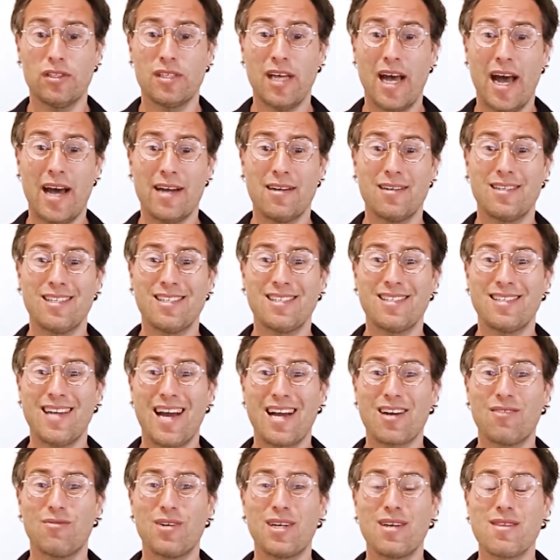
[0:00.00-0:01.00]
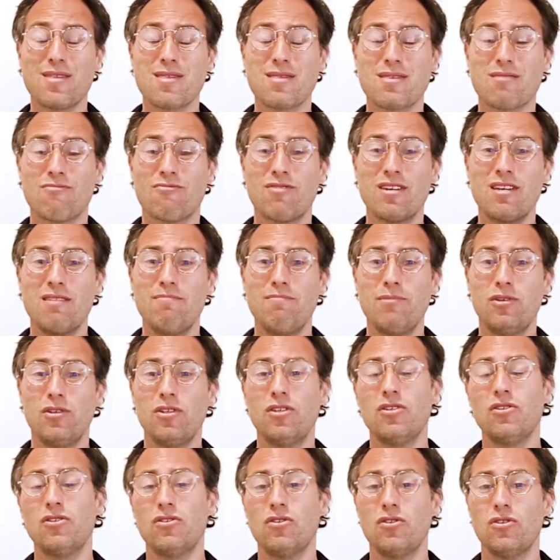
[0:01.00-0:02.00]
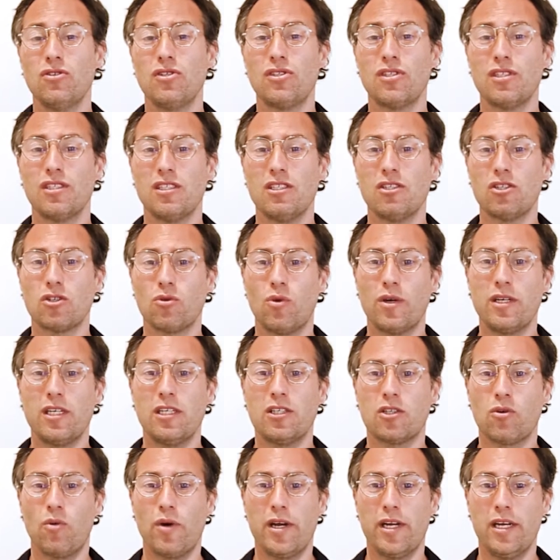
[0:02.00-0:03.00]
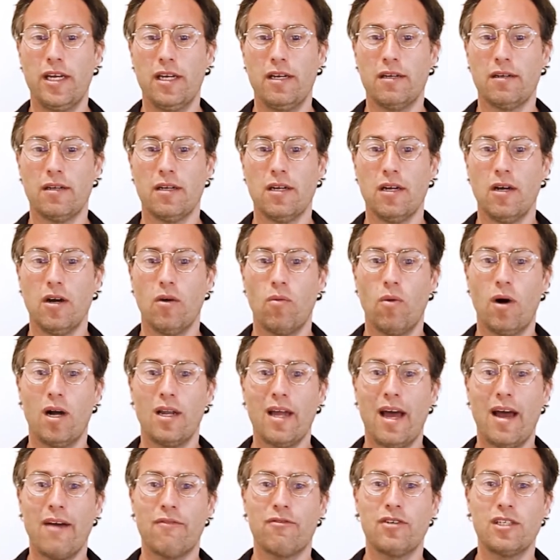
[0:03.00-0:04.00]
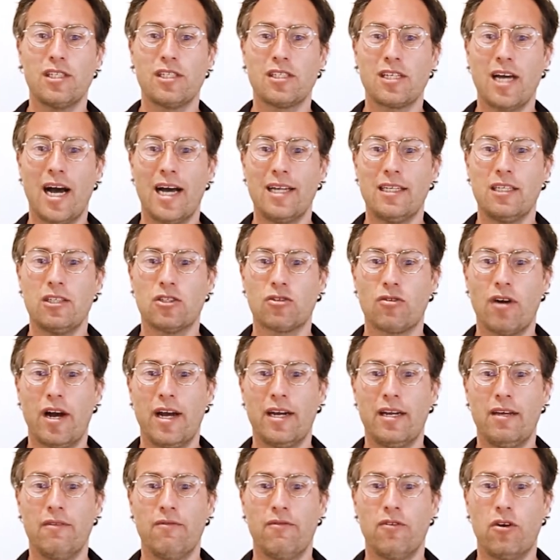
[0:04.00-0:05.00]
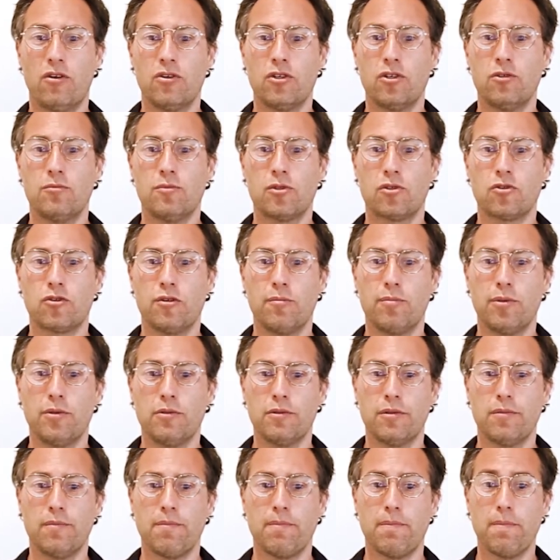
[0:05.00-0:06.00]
added a staggering 3 million users in 2020, while average daily trading volumes tripled.